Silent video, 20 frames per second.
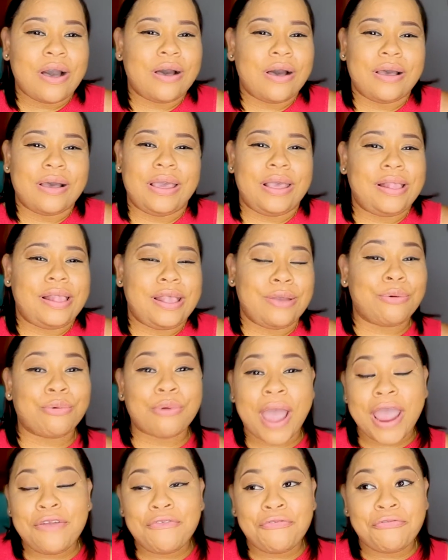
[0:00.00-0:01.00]
is it
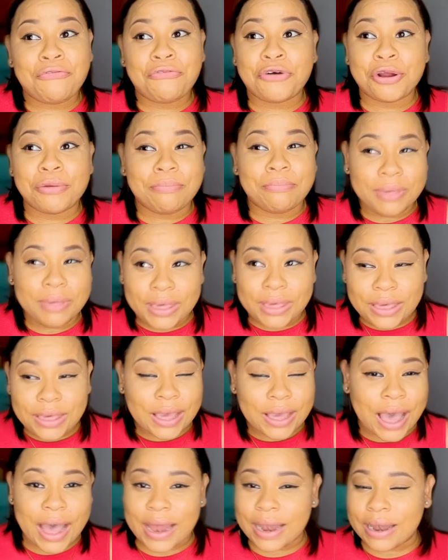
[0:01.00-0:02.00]
right for me?
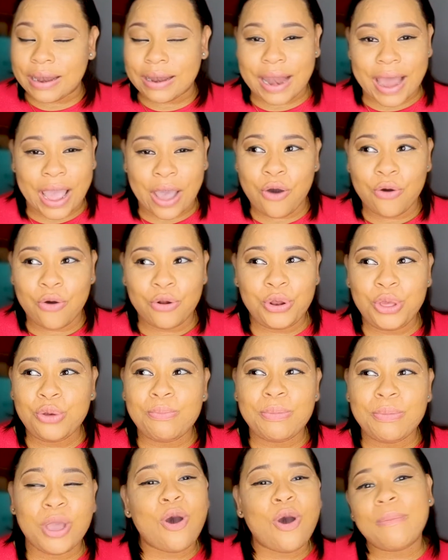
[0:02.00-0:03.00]
And like, how do you
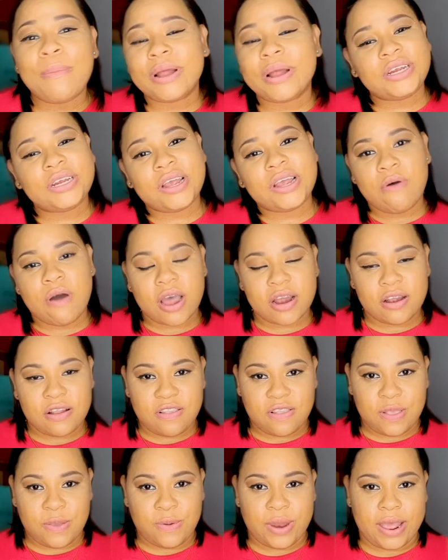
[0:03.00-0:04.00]
become a J-1
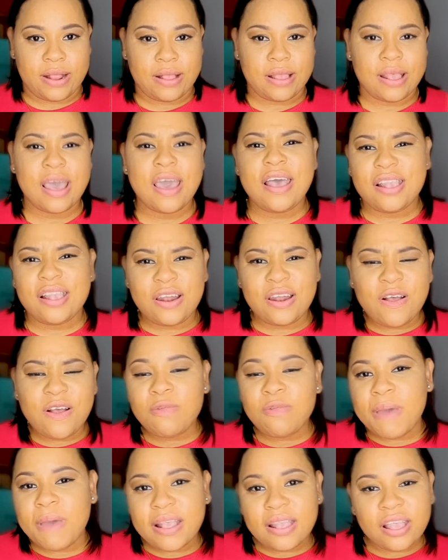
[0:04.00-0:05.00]
student? So those
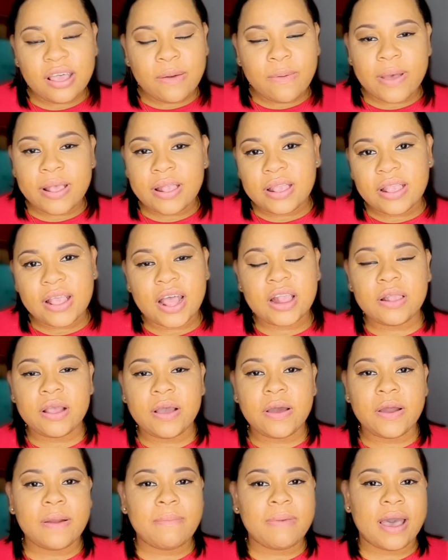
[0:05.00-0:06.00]
basic questions, are
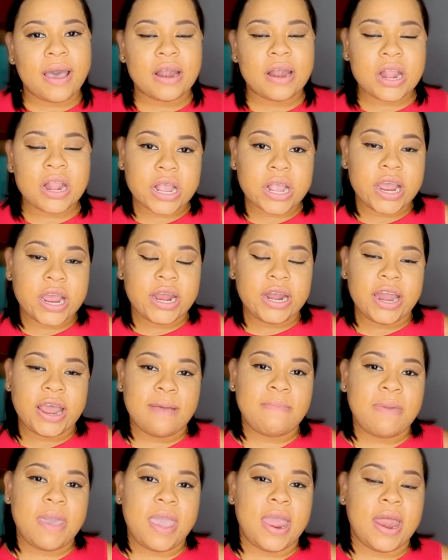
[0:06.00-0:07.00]
gonna be answering
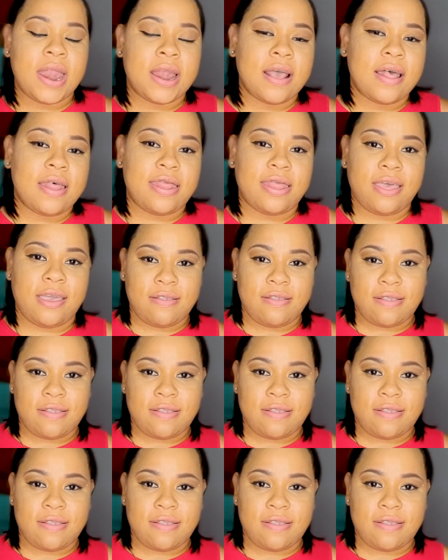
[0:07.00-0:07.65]
them in this